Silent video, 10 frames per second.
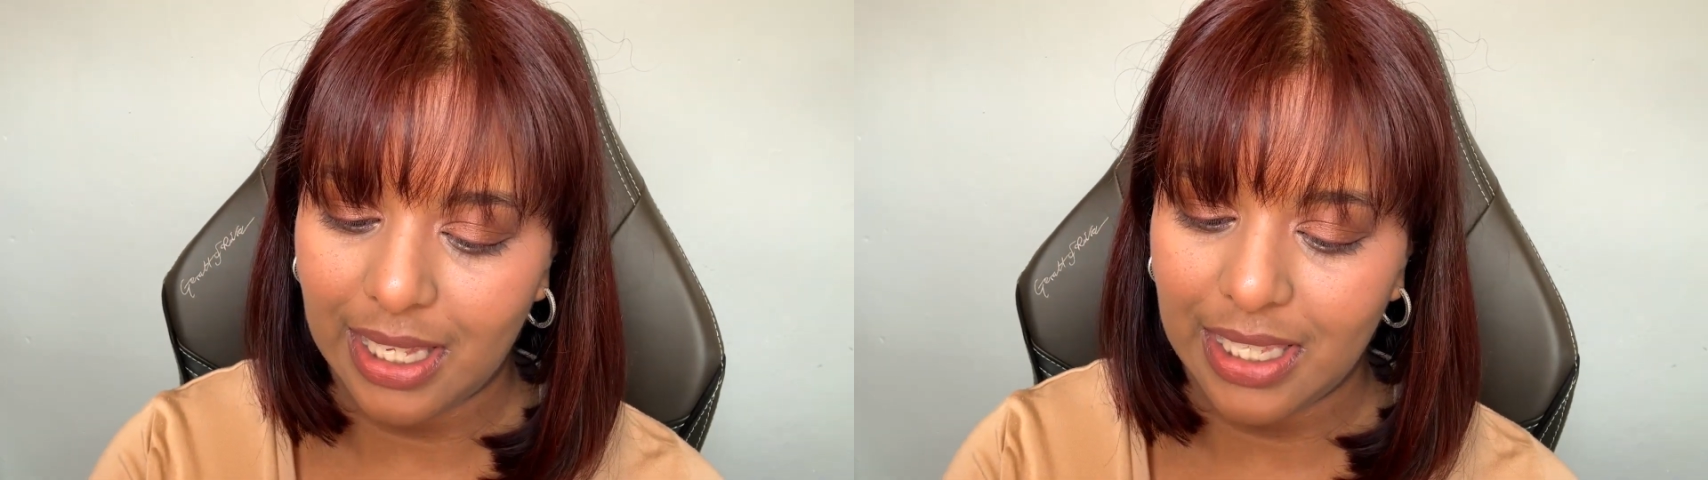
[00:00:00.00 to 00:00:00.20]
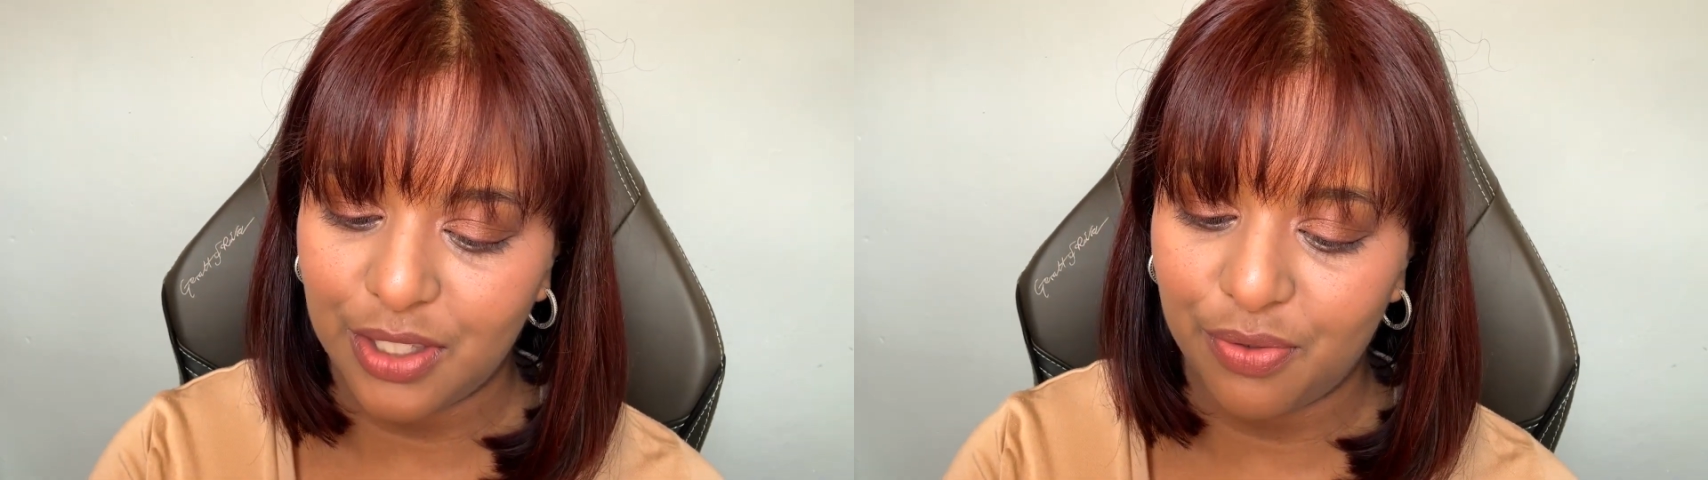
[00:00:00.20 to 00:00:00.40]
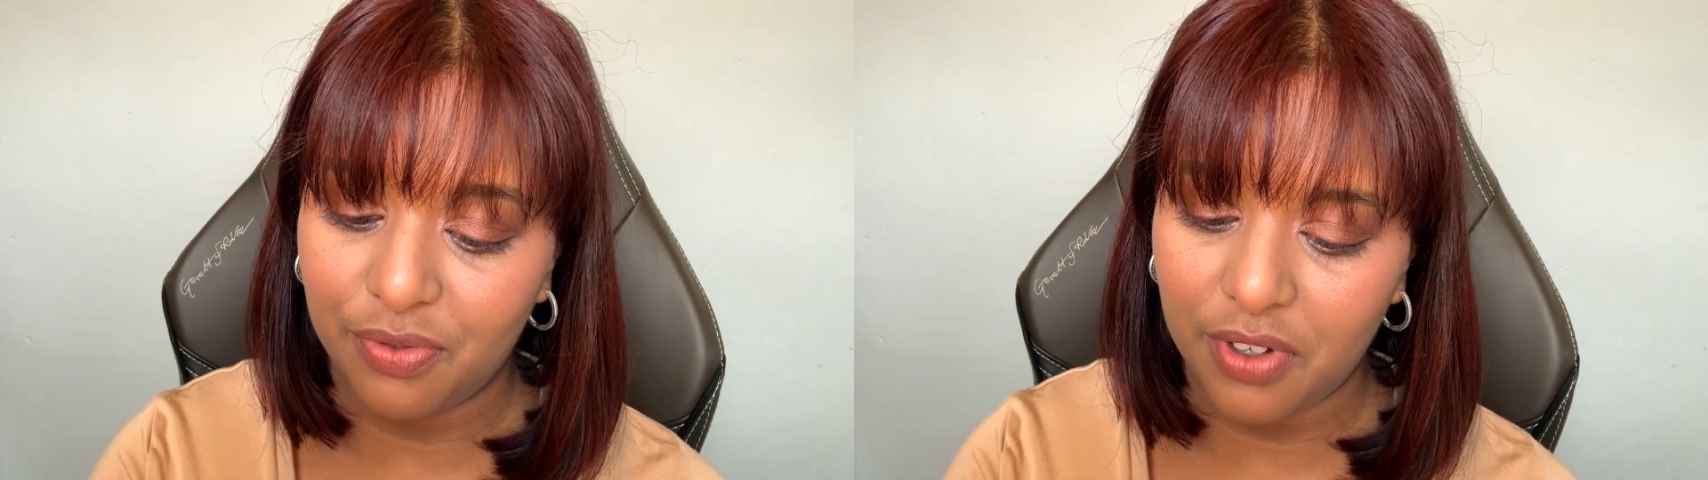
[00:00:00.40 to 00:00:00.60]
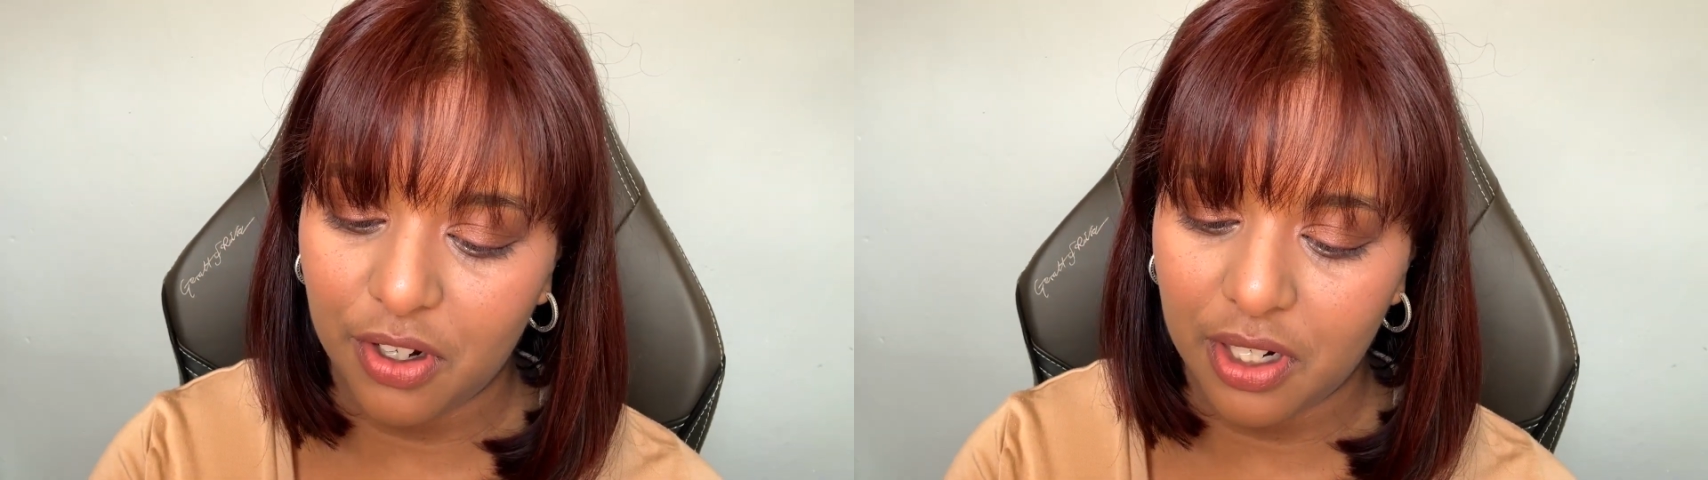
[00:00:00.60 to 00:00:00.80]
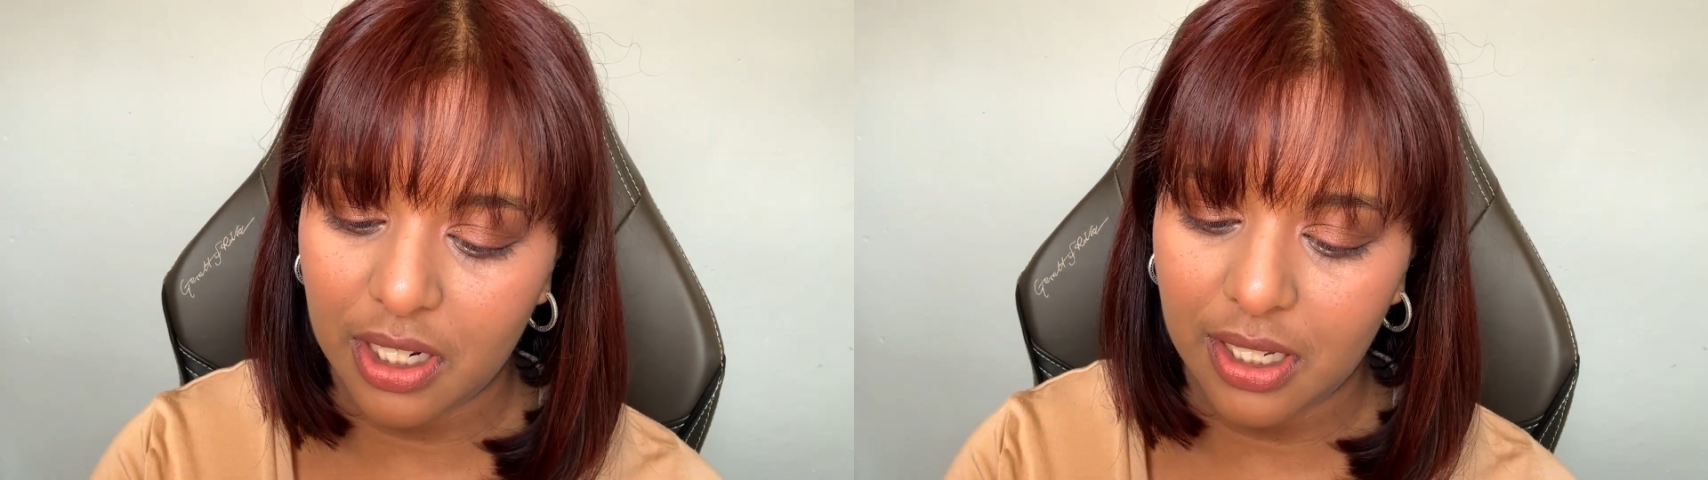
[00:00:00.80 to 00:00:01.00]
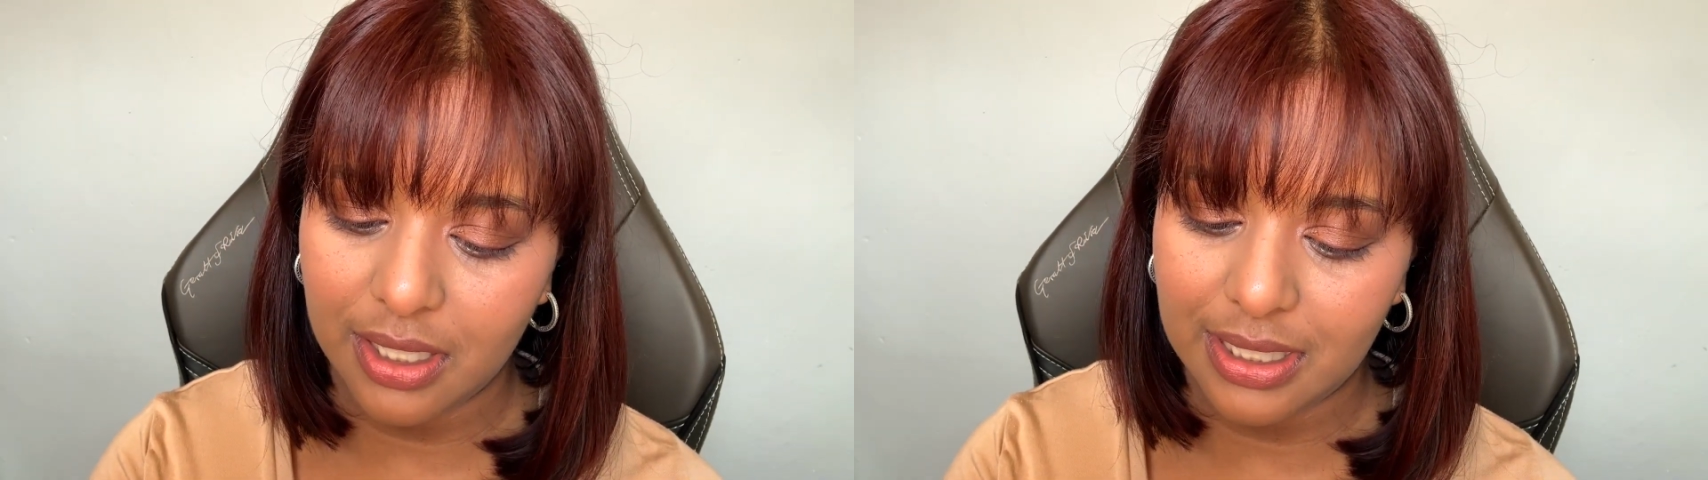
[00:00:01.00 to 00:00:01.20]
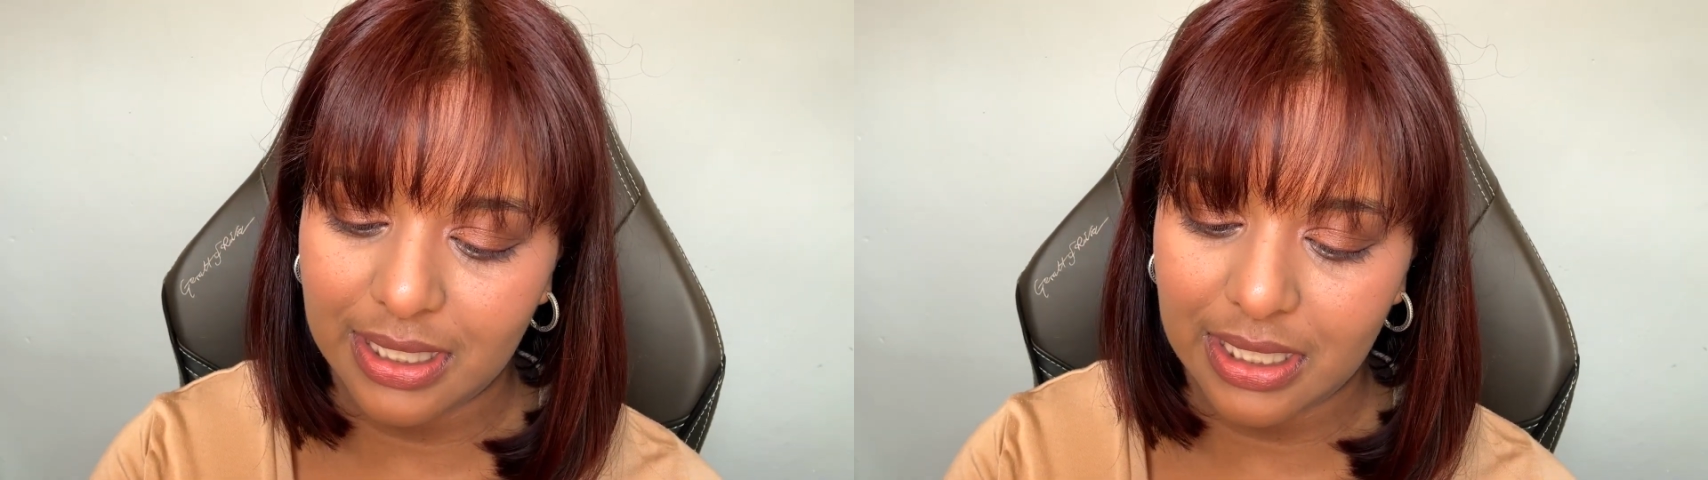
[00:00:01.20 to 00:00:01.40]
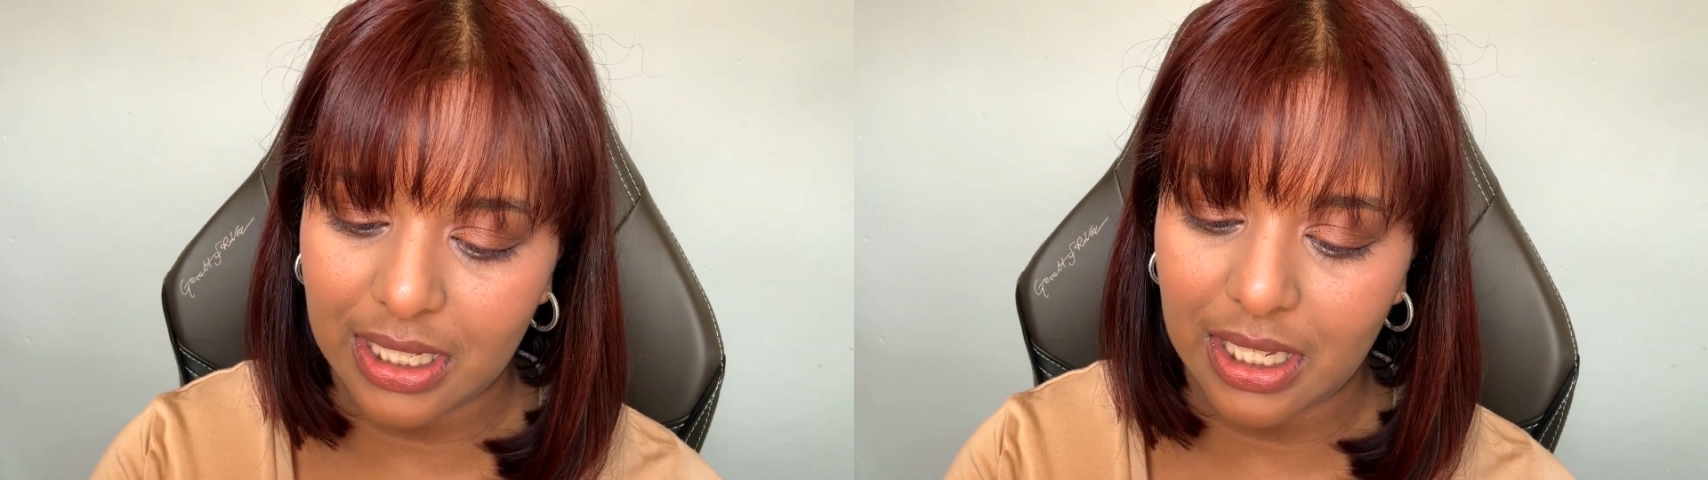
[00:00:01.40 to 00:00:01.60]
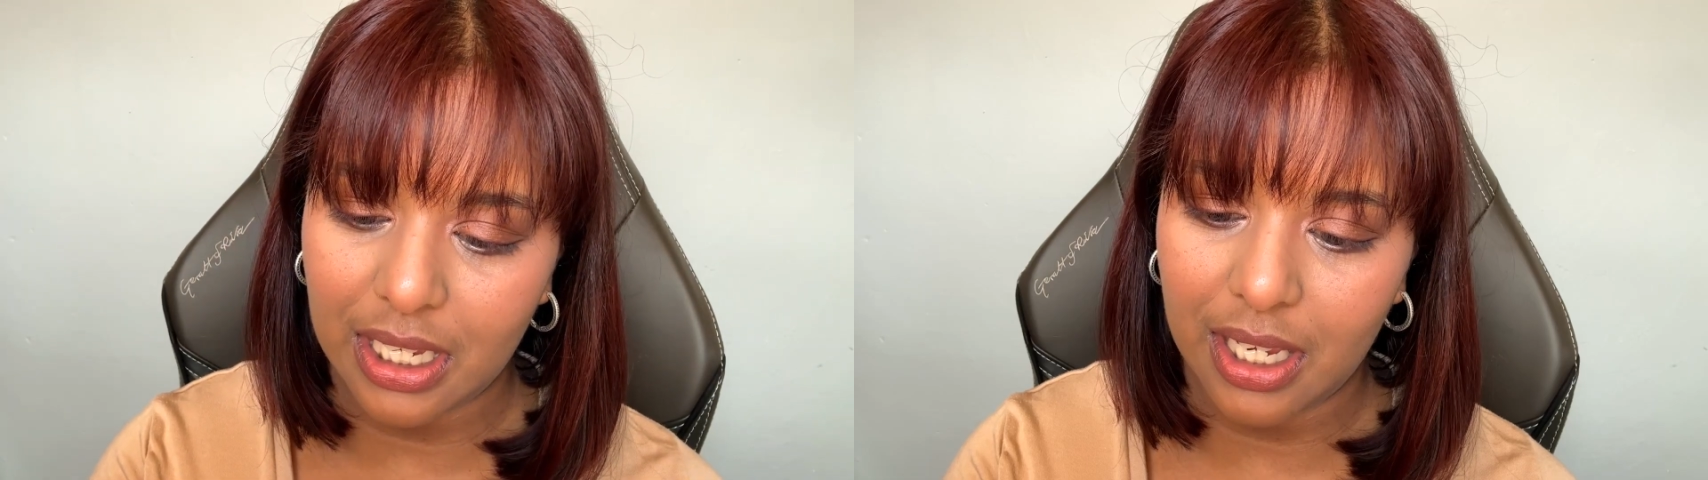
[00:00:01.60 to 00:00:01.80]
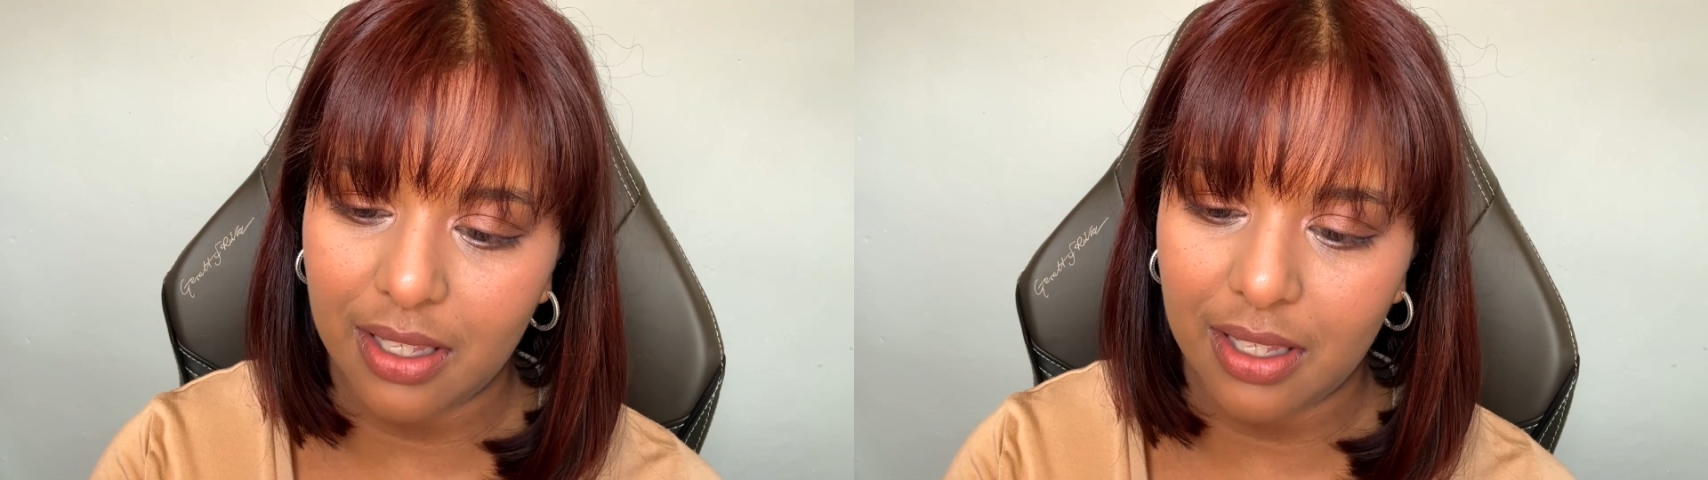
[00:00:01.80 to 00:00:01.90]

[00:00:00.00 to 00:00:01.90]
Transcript: It's very sticky.